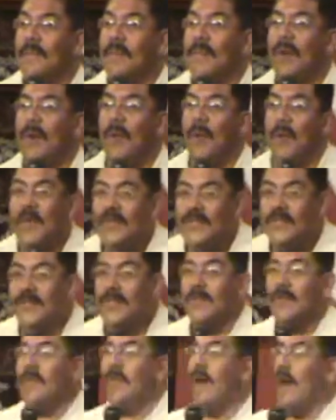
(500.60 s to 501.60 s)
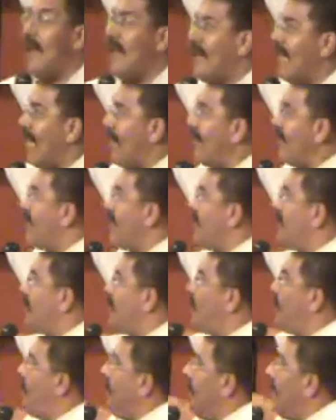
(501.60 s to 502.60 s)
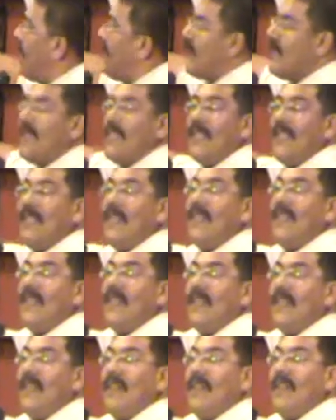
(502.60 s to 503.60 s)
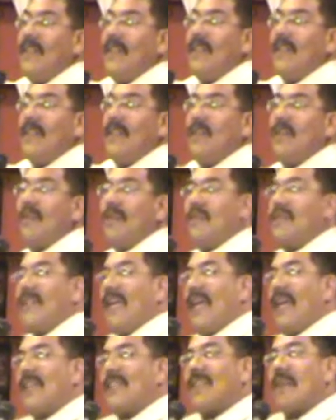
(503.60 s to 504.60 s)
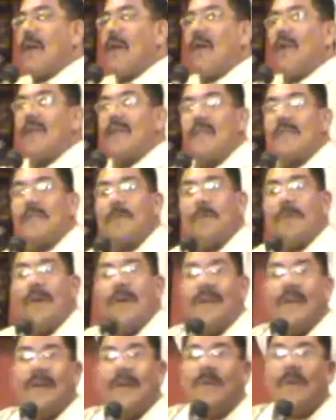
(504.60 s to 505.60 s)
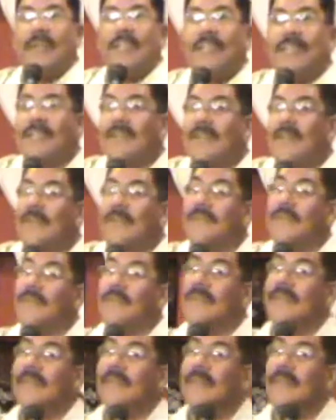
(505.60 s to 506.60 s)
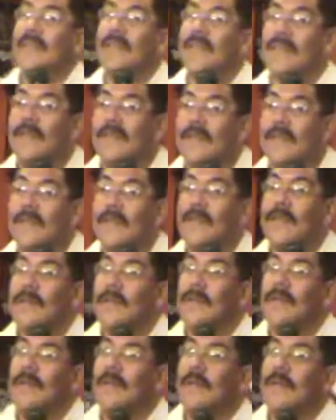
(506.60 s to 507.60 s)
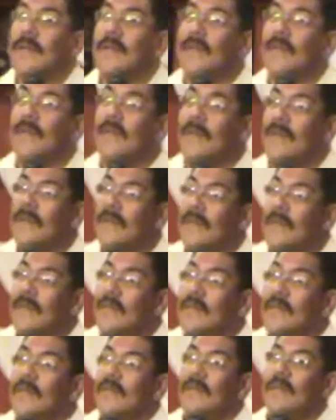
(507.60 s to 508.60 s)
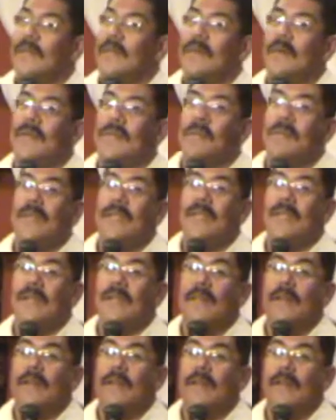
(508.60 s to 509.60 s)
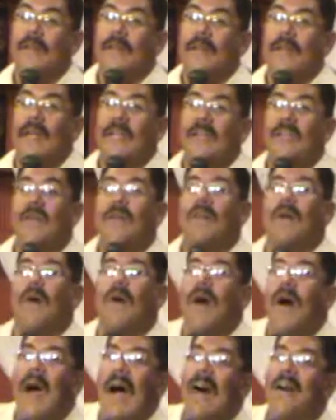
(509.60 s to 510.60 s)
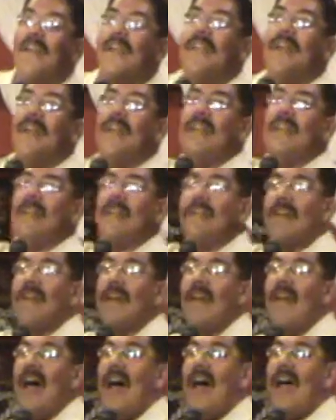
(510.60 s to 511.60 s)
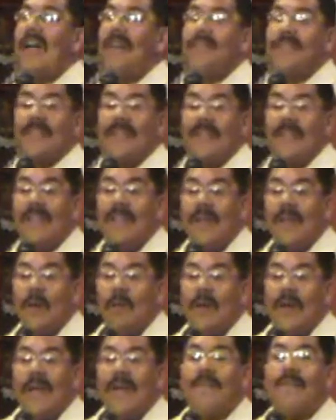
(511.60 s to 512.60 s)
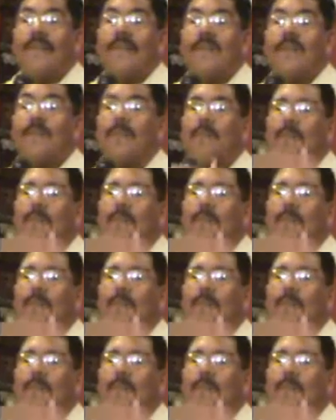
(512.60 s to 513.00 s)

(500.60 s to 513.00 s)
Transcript: But once you walk out this building, you take the Holy Spirit with you. Right. With me? Amen and you go out there into your lives and whatever you